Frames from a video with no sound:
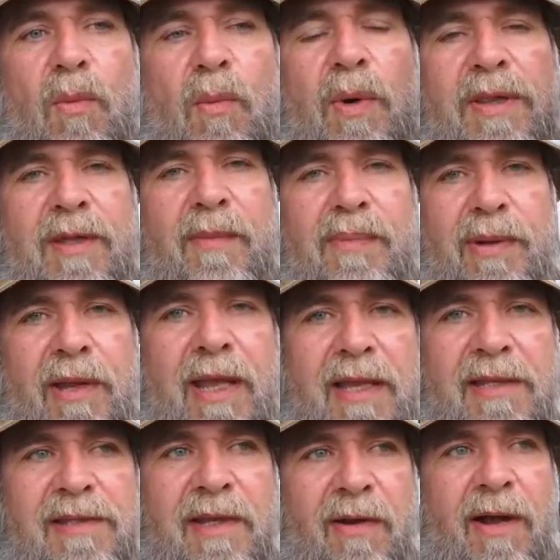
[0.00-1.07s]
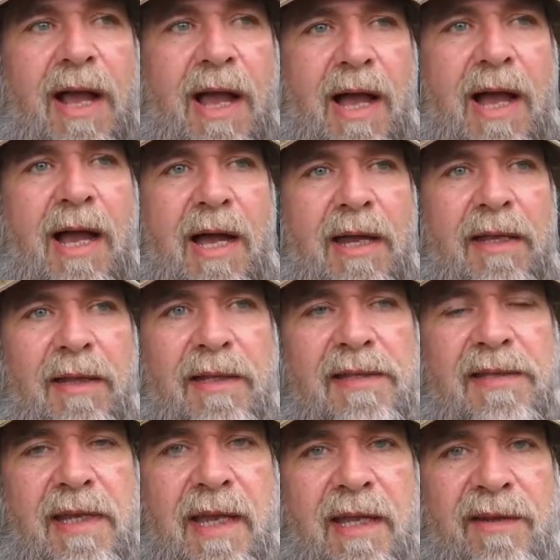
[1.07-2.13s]
when the plants are high, let's
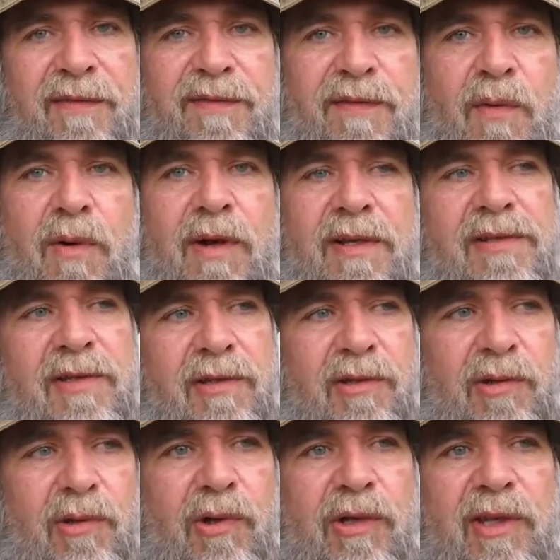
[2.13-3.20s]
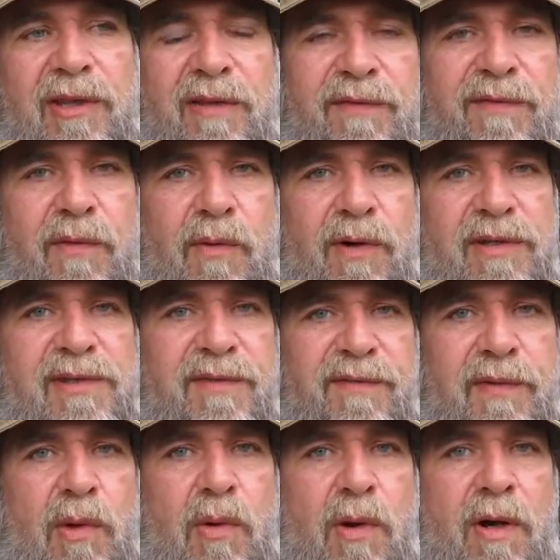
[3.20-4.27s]
say in a forest, and you look at the forest
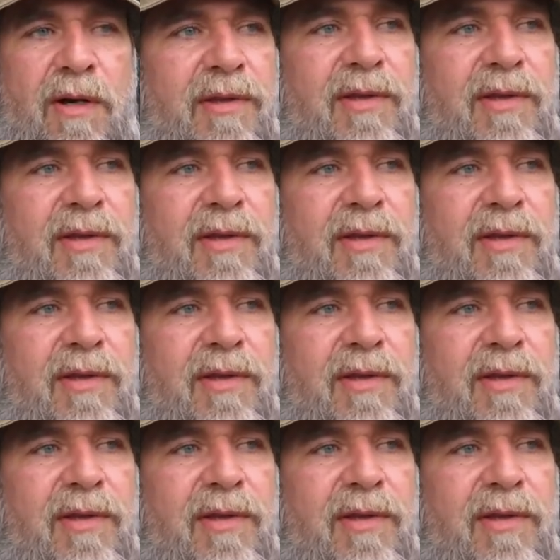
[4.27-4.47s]
floor,